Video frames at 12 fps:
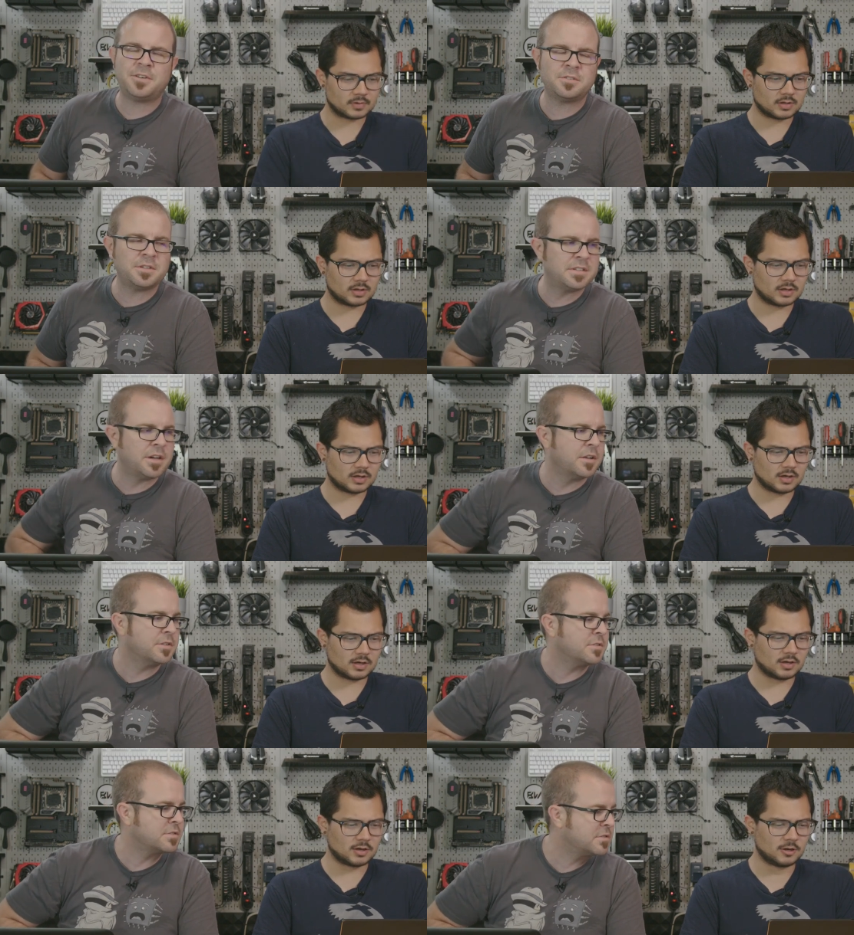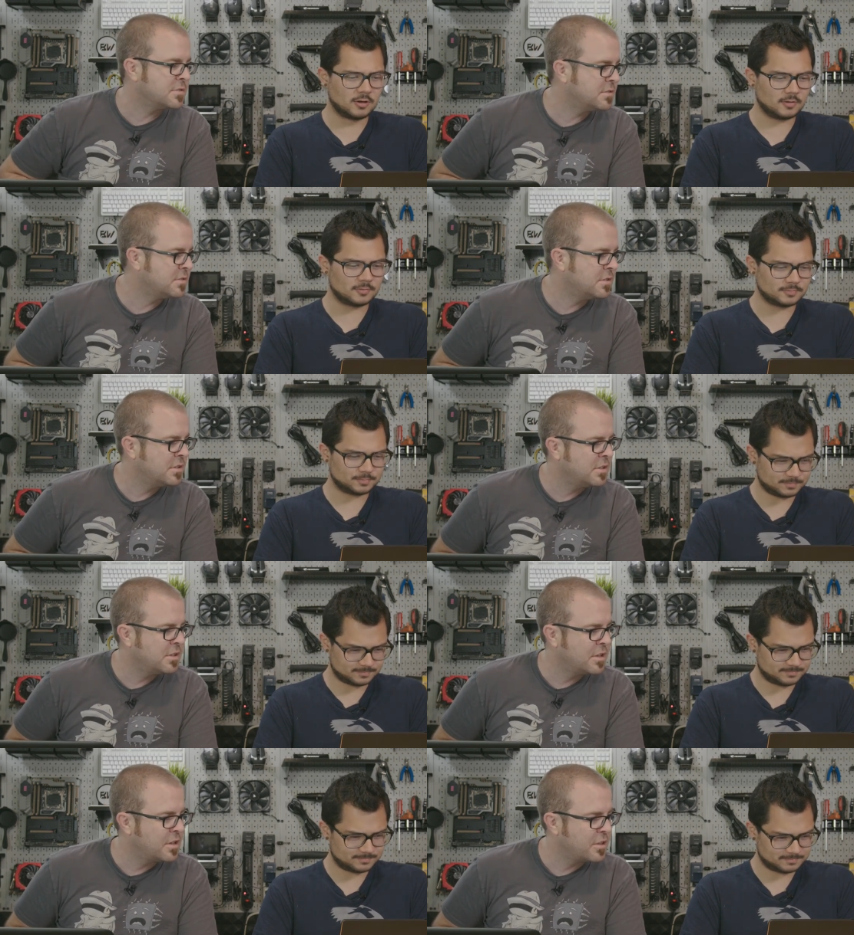Speaker 1: hundred dollars.
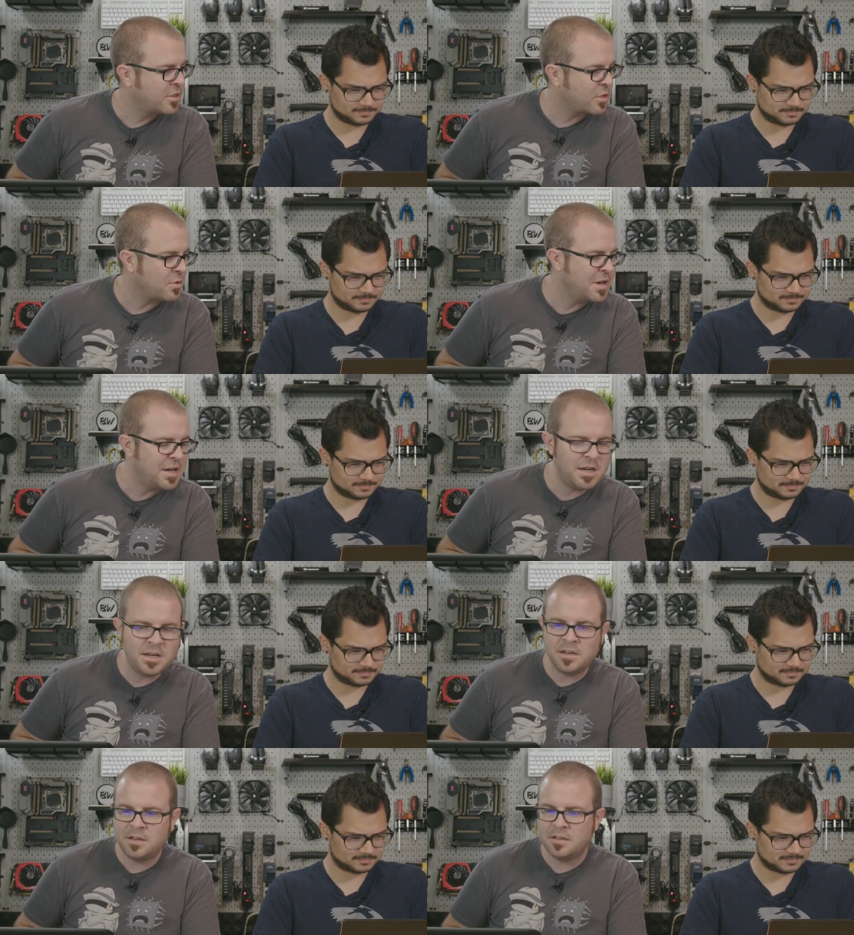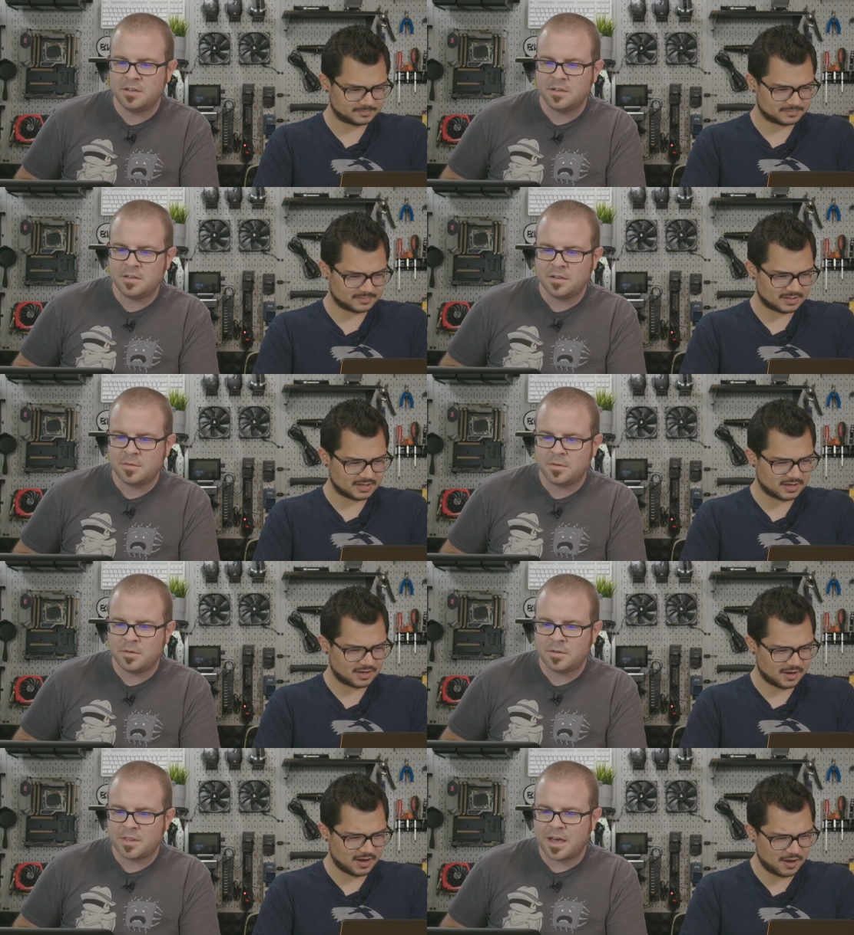three
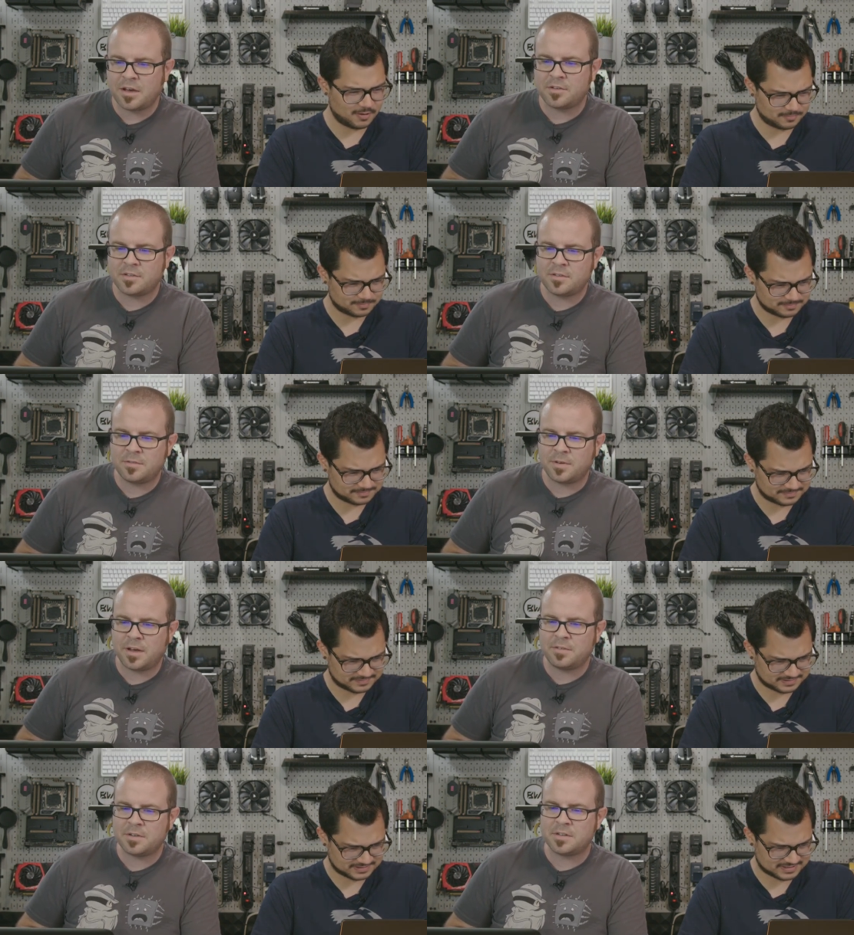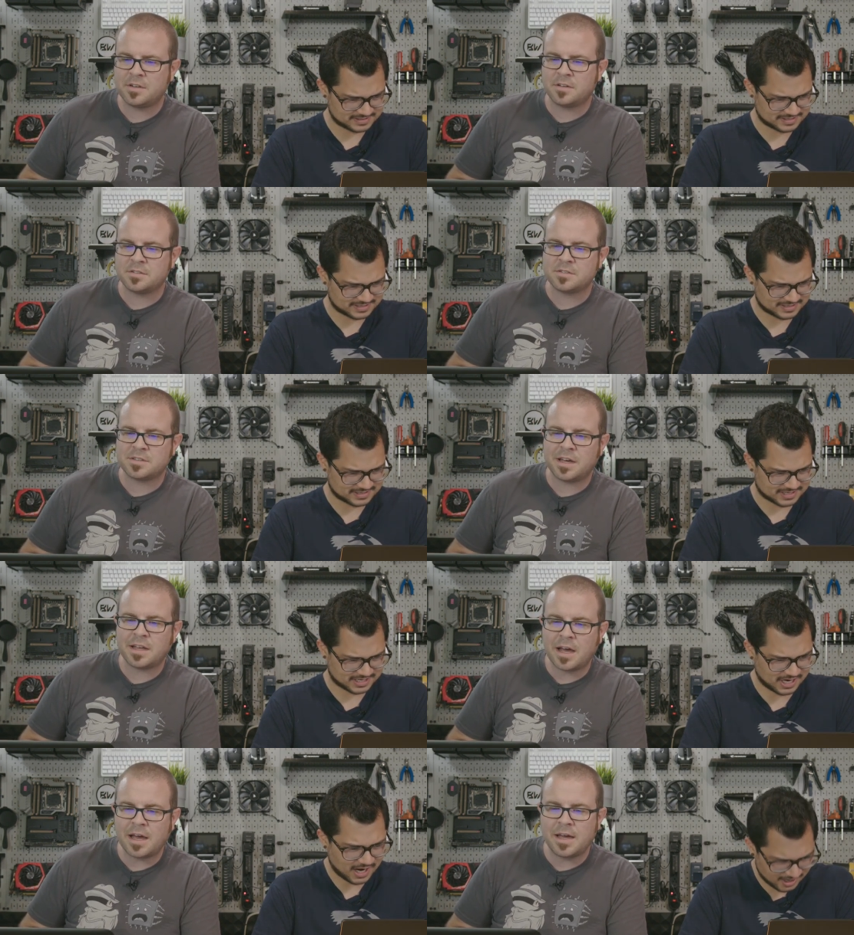thousand five hundred dollars,
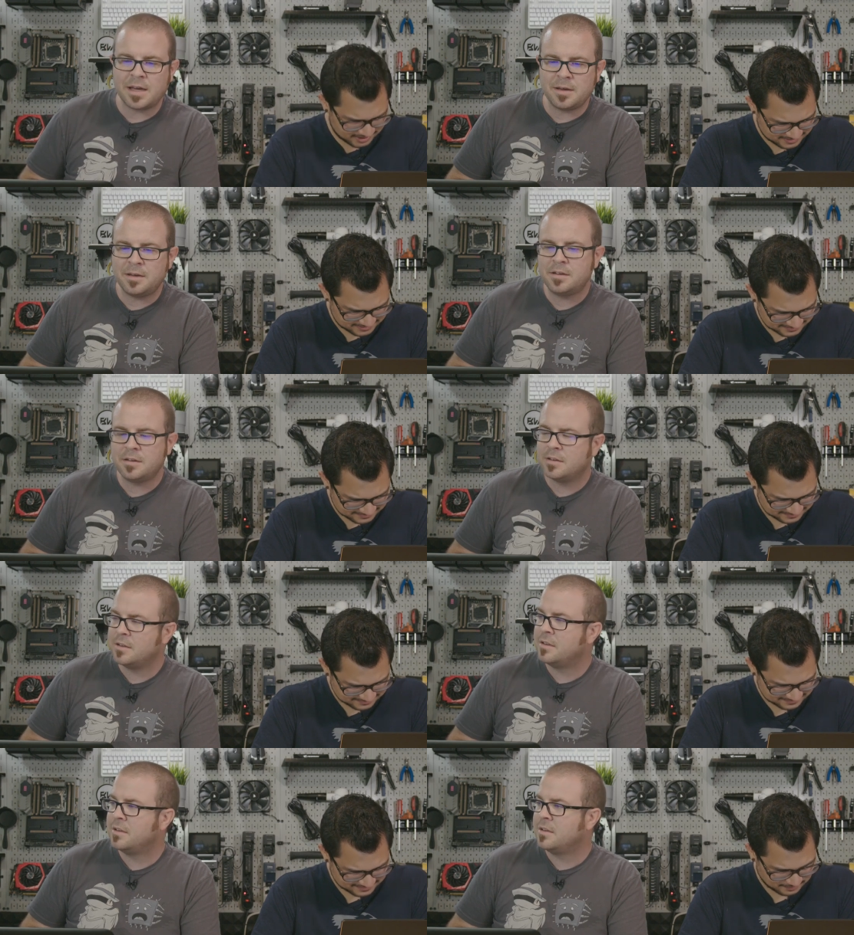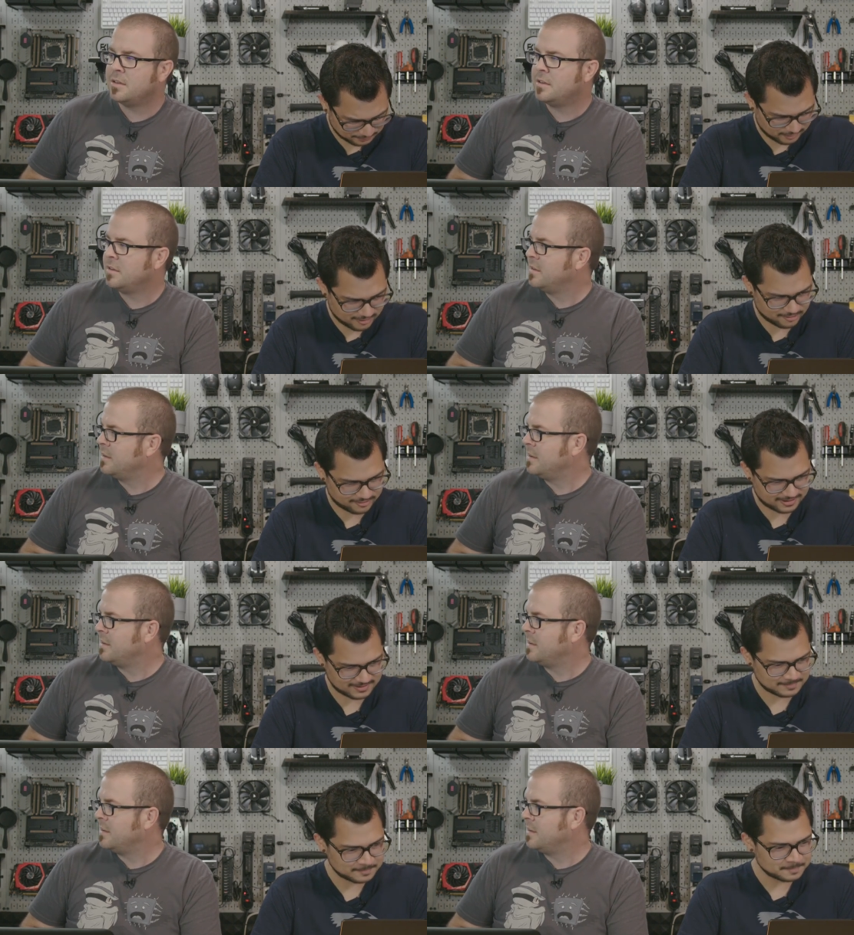and I.
Speaker 2: You're pre-ordering.
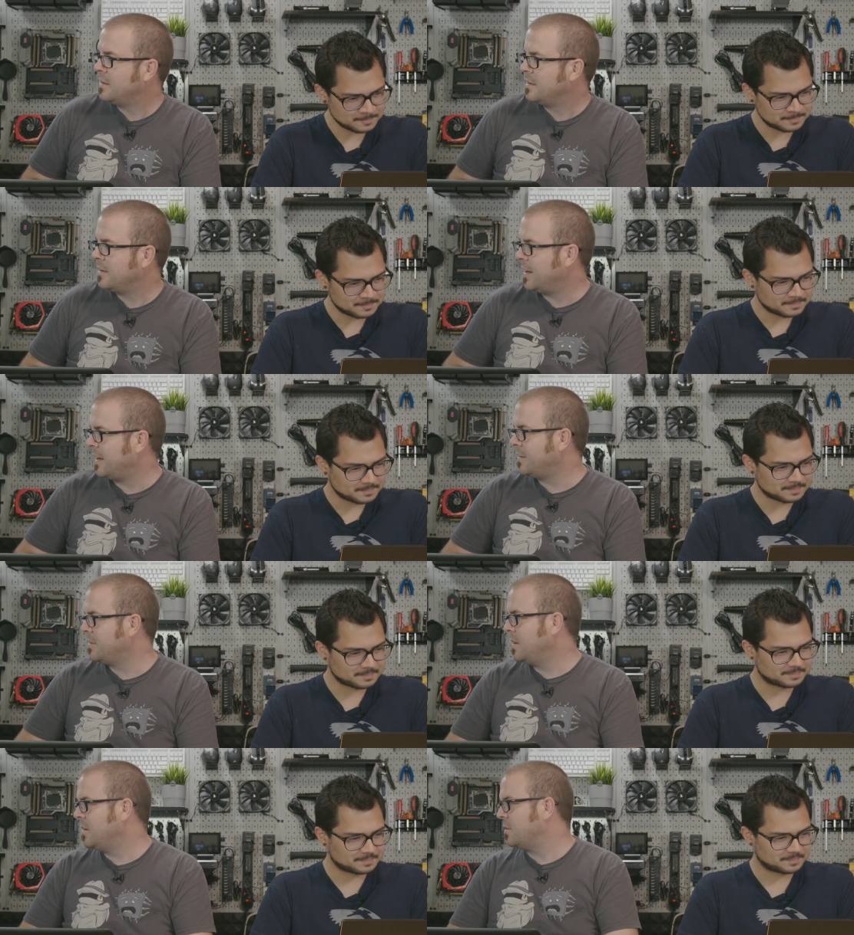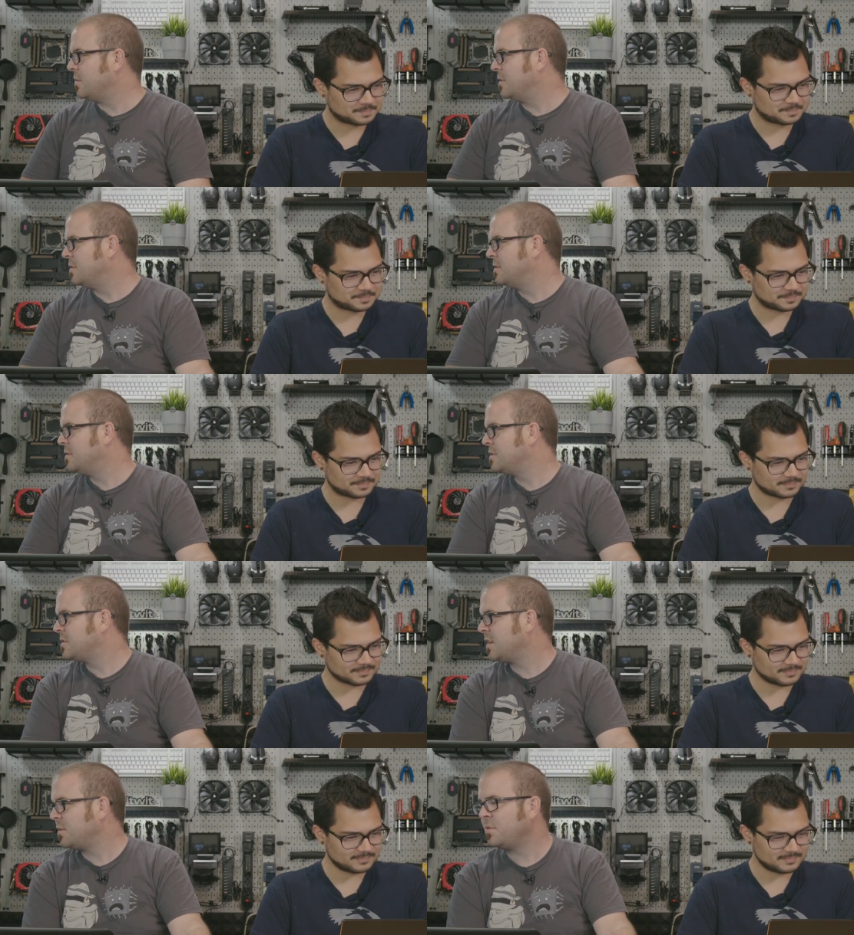
Speaker 1: I don't know.
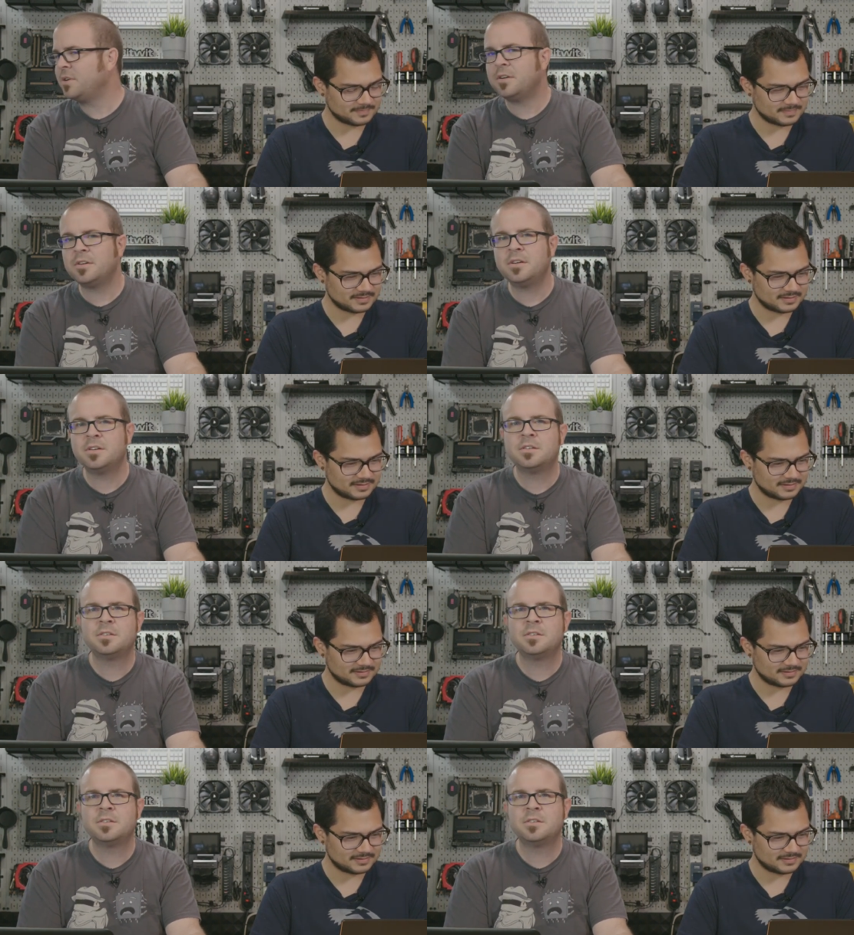Should I pre-order?